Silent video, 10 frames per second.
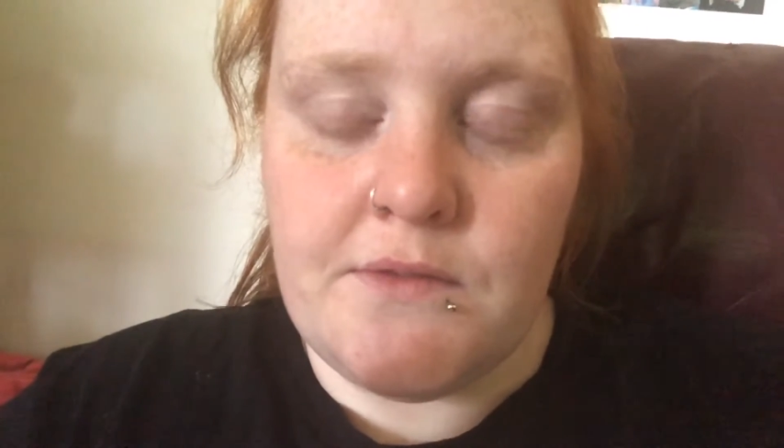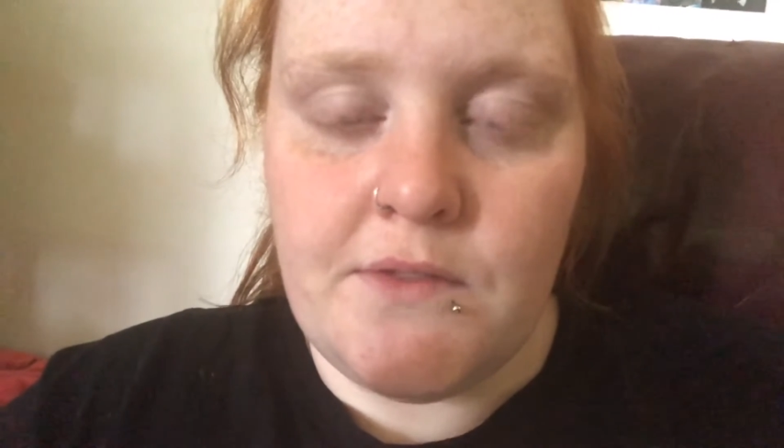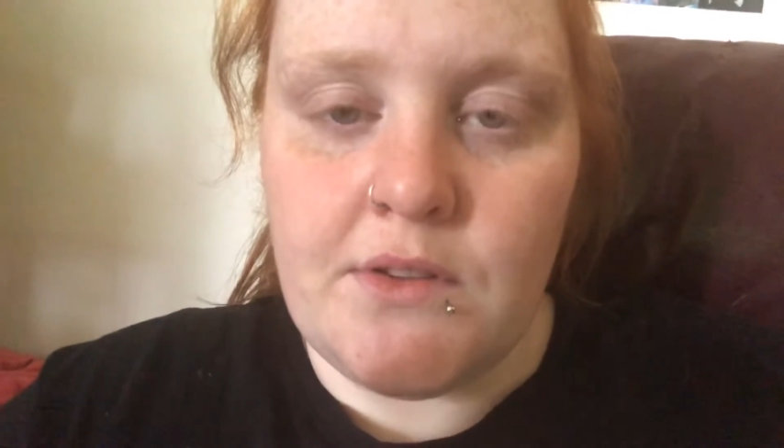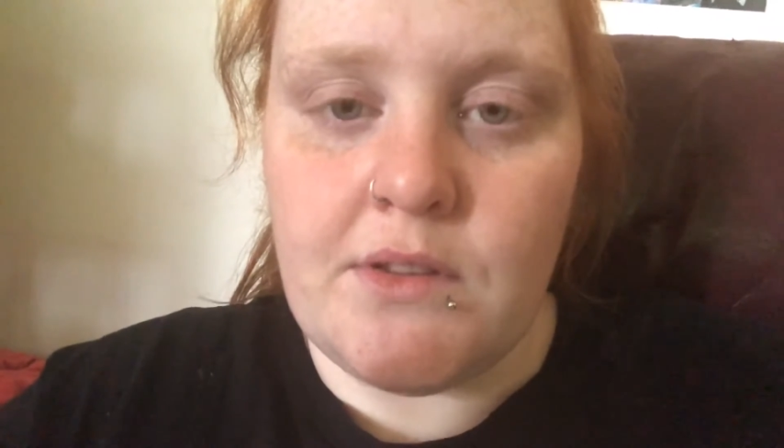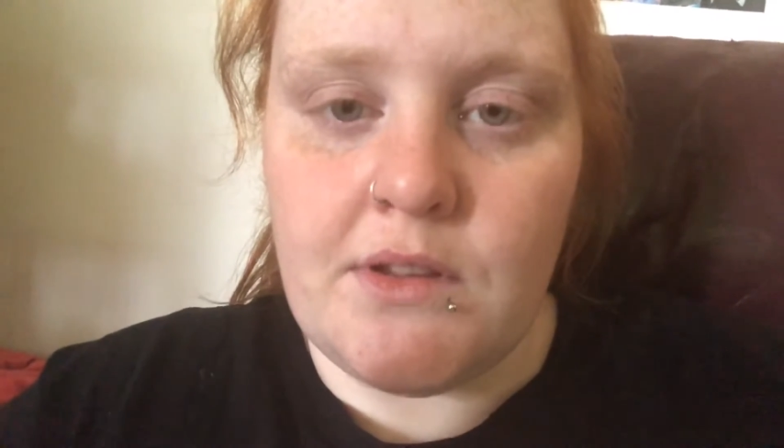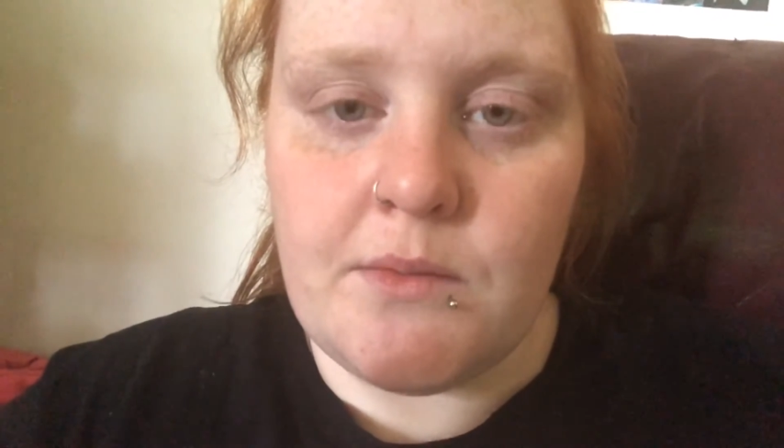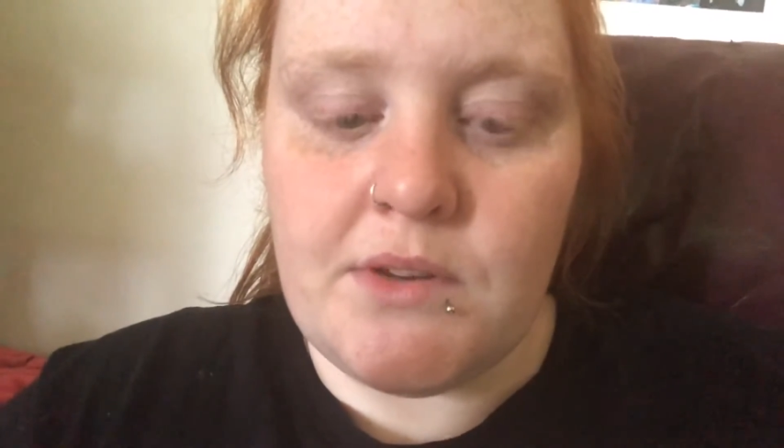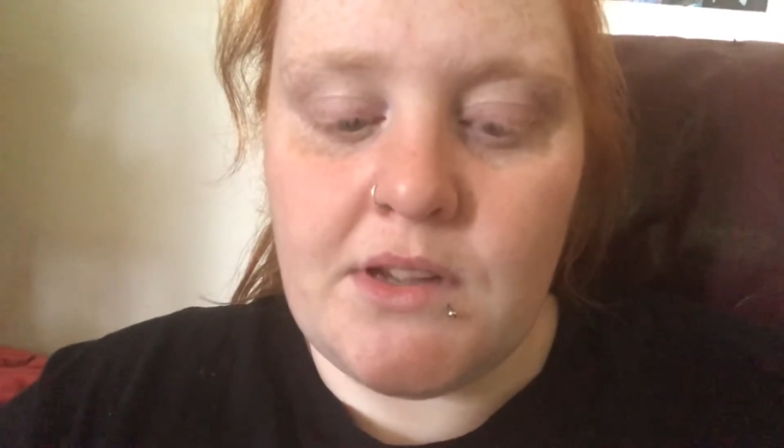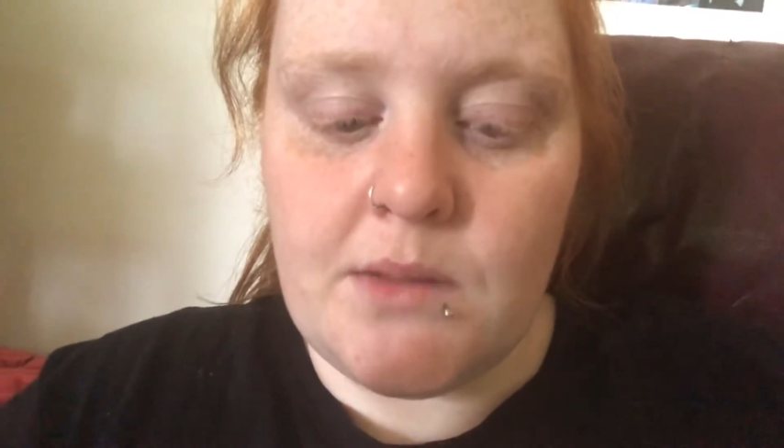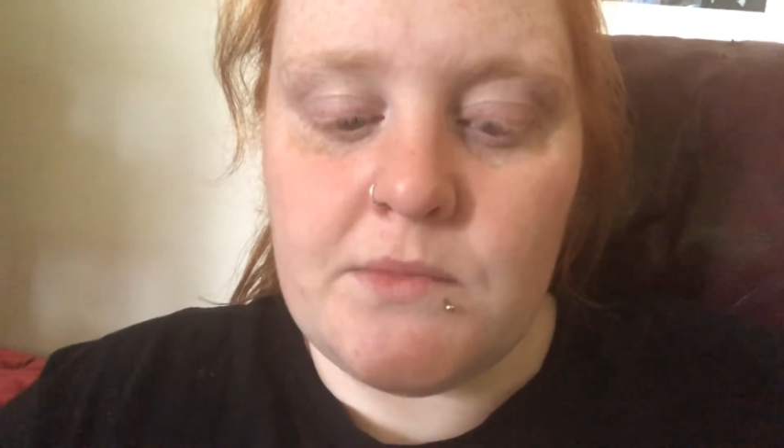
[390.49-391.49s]
feeling when
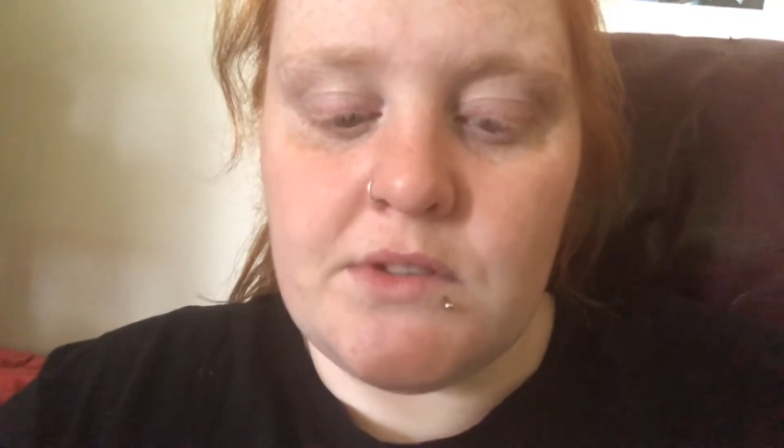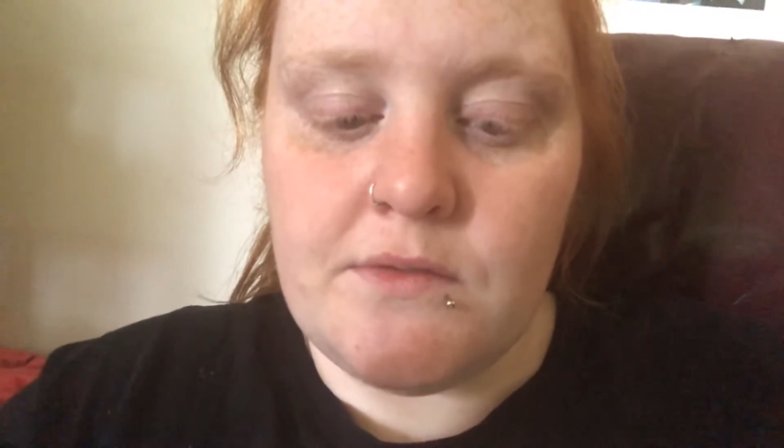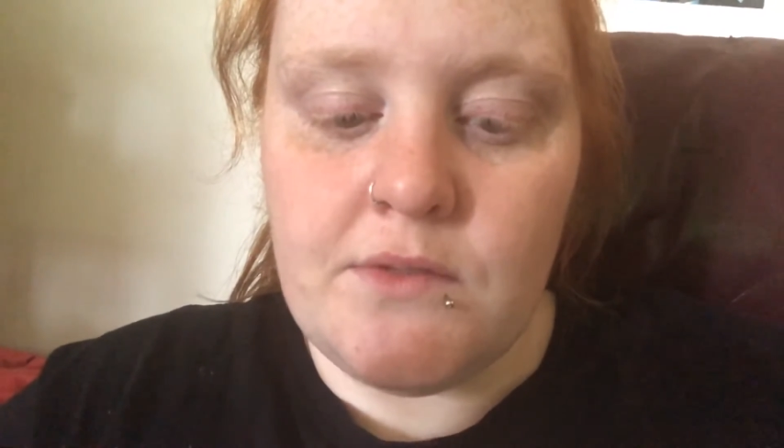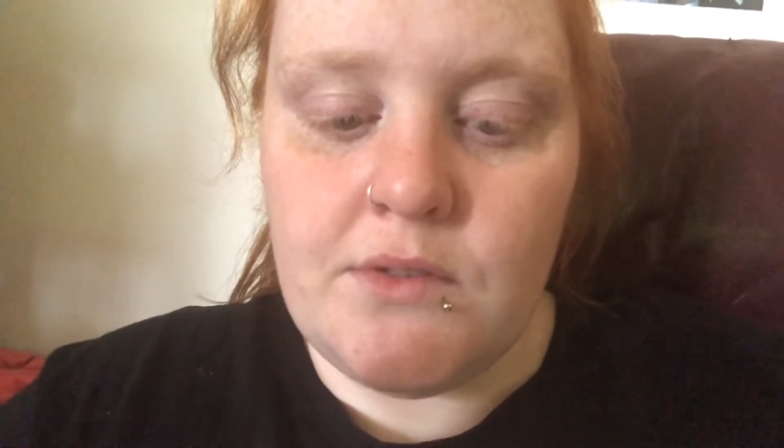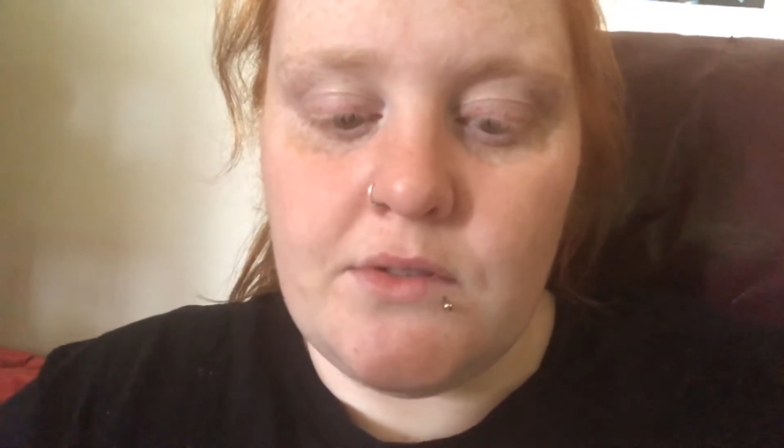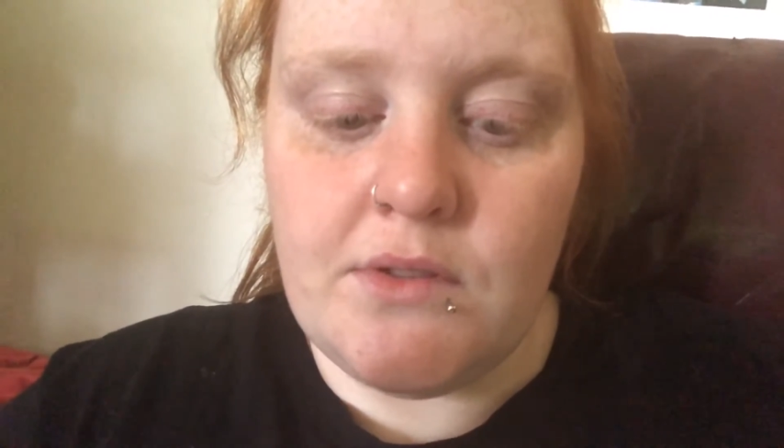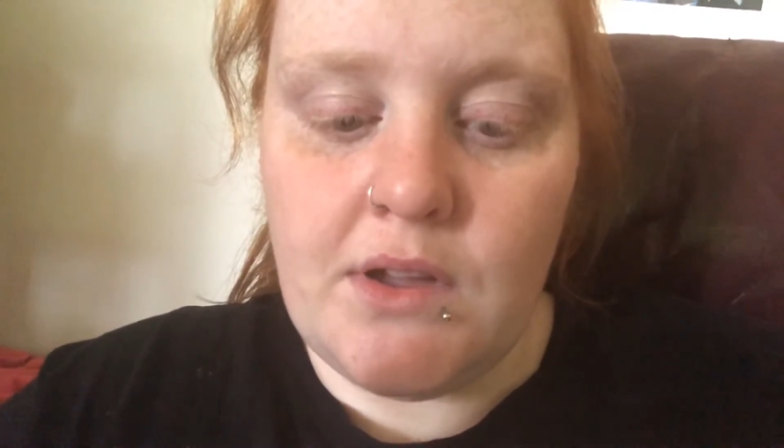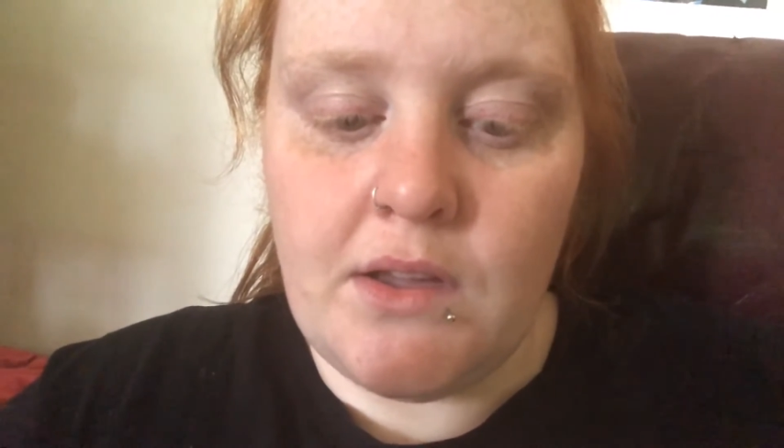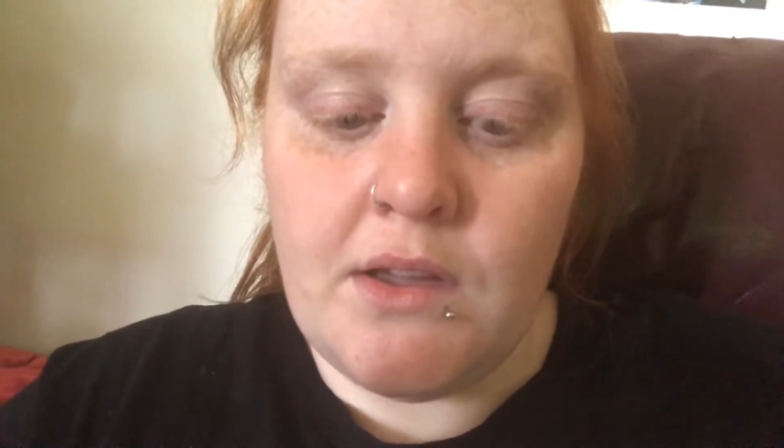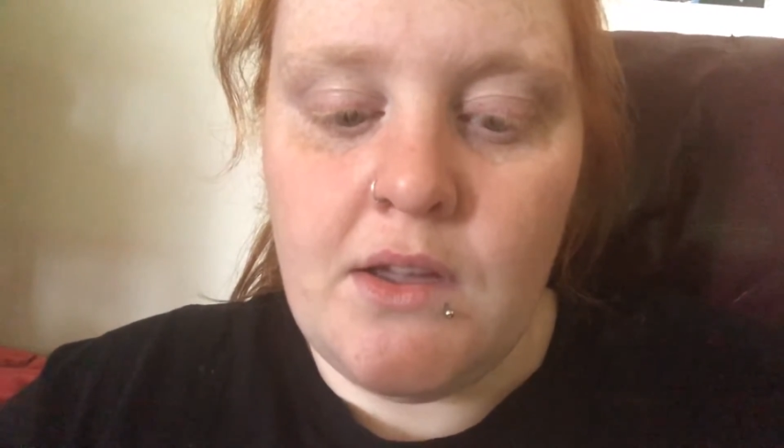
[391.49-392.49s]
it comes to food,
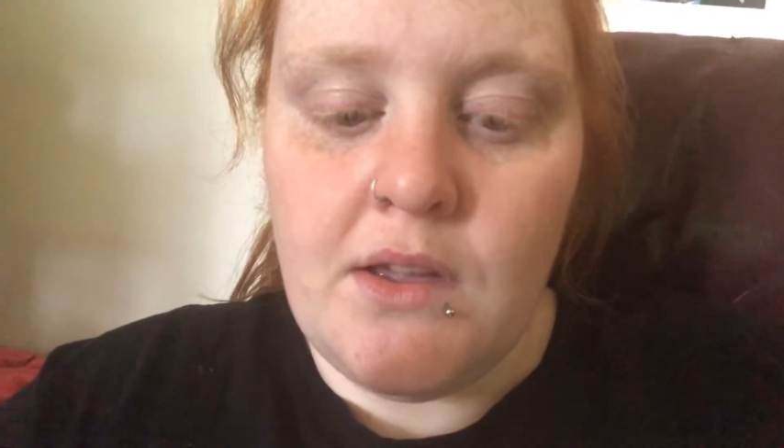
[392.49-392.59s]
like